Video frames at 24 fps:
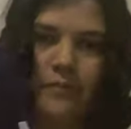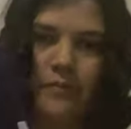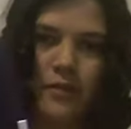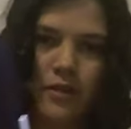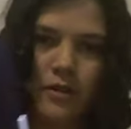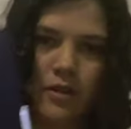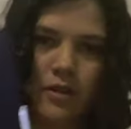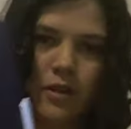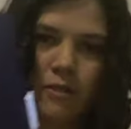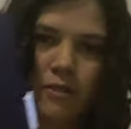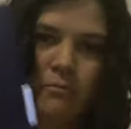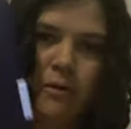So
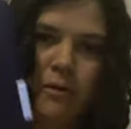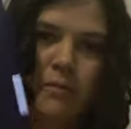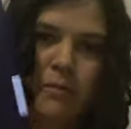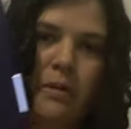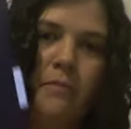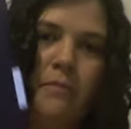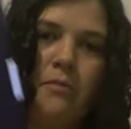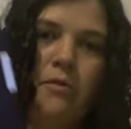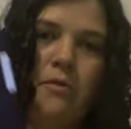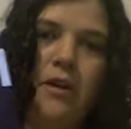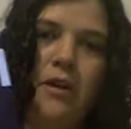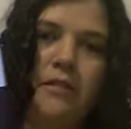here's my
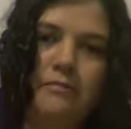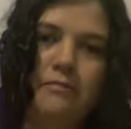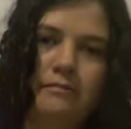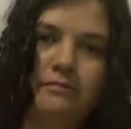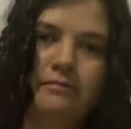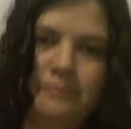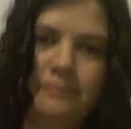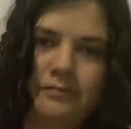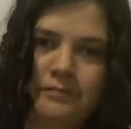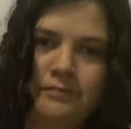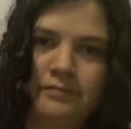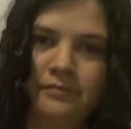Paperwhite.
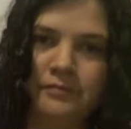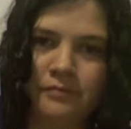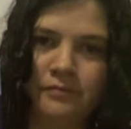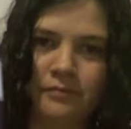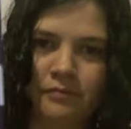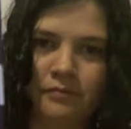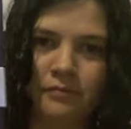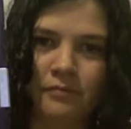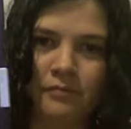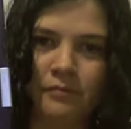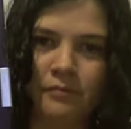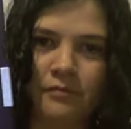
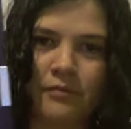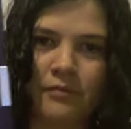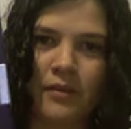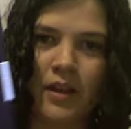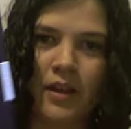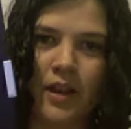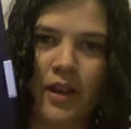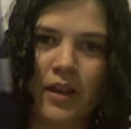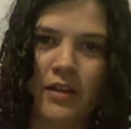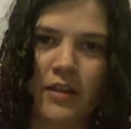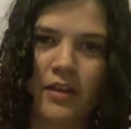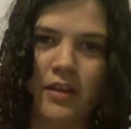
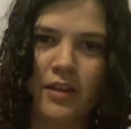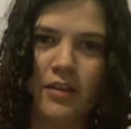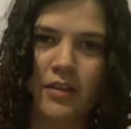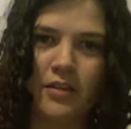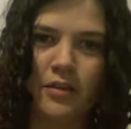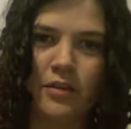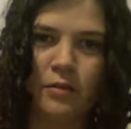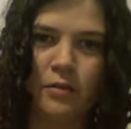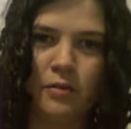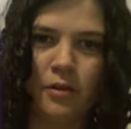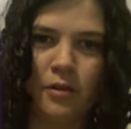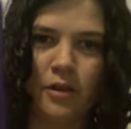I think it's
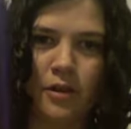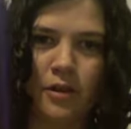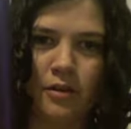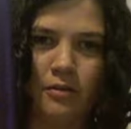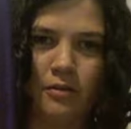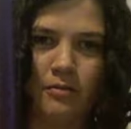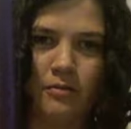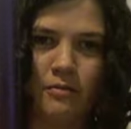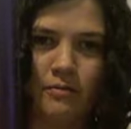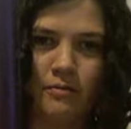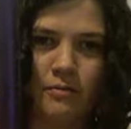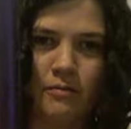super cute,
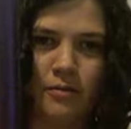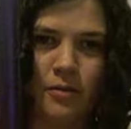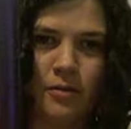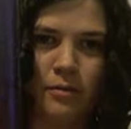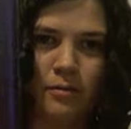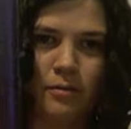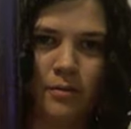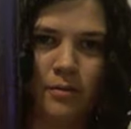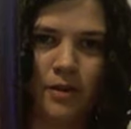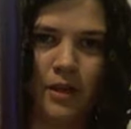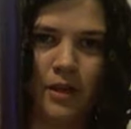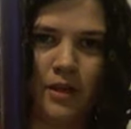
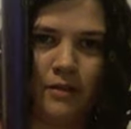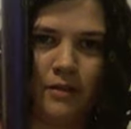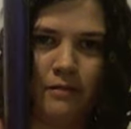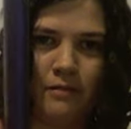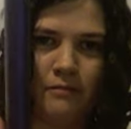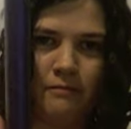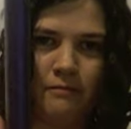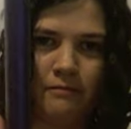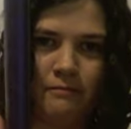super thin.